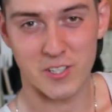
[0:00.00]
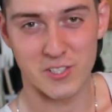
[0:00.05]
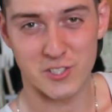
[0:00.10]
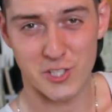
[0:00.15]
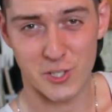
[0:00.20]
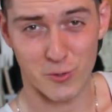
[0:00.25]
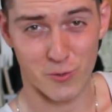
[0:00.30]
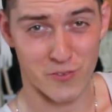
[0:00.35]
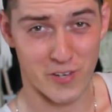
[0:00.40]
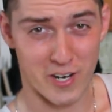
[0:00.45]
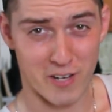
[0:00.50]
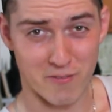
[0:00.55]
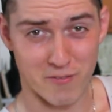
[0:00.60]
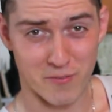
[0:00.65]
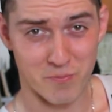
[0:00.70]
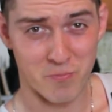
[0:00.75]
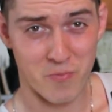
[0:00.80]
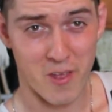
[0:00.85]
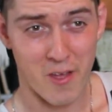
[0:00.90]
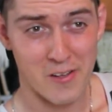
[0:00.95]
Considering
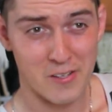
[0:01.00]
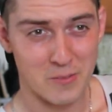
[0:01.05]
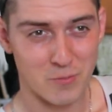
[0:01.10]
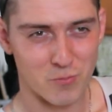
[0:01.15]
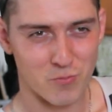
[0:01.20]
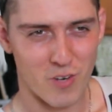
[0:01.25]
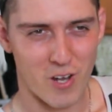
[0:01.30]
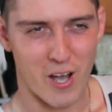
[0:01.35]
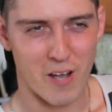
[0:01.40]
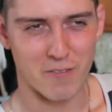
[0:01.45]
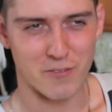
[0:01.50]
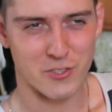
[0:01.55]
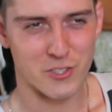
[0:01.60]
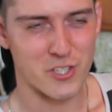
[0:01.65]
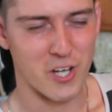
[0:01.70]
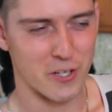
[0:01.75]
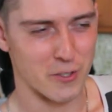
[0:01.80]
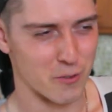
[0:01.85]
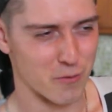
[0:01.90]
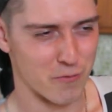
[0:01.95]
that I've
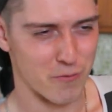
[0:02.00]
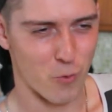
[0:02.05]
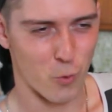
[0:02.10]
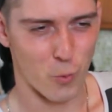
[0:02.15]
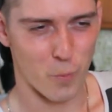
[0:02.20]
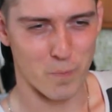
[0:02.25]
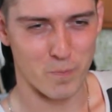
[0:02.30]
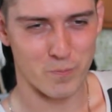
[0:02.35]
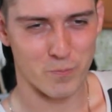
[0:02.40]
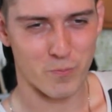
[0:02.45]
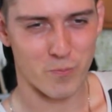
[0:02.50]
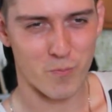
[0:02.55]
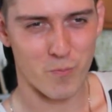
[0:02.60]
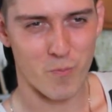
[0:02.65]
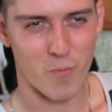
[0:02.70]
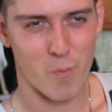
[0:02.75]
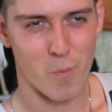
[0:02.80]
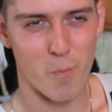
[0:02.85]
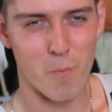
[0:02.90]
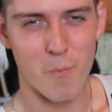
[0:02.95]
stuttered for
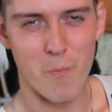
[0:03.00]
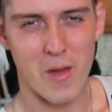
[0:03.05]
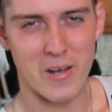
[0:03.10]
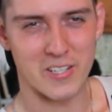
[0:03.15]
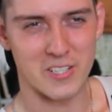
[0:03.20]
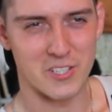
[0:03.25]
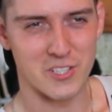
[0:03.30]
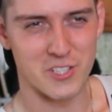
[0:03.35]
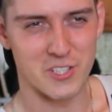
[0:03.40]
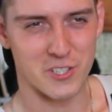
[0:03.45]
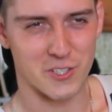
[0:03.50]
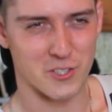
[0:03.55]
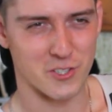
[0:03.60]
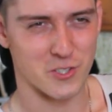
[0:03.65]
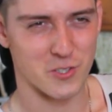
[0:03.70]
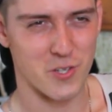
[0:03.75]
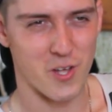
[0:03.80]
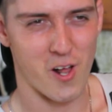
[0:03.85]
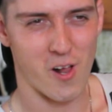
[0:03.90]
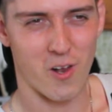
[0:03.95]
many
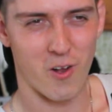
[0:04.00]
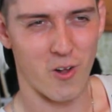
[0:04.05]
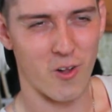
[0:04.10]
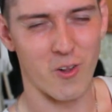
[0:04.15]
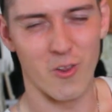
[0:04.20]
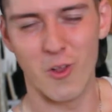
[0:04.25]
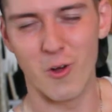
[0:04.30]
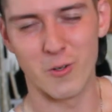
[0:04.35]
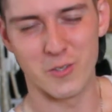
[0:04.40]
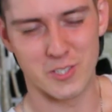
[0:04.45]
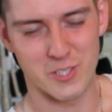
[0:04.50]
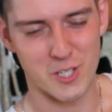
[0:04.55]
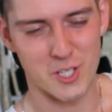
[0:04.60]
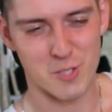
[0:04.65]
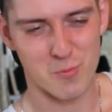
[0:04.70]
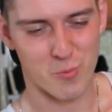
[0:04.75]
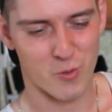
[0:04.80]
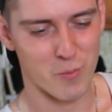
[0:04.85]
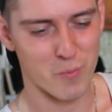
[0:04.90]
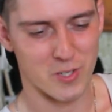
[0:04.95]
years, although
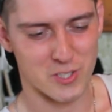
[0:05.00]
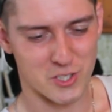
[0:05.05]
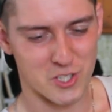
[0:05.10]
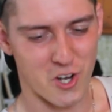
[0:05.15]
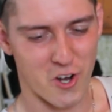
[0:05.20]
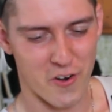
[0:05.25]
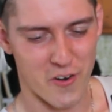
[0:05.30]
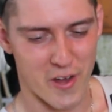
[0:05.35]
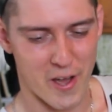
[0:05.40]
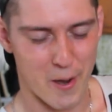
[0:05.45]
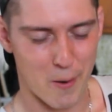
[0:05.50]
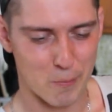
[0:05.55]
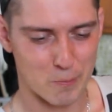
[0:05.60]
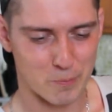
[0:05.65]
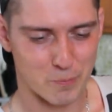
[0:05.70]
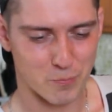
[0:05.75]
it's pretty much gone now.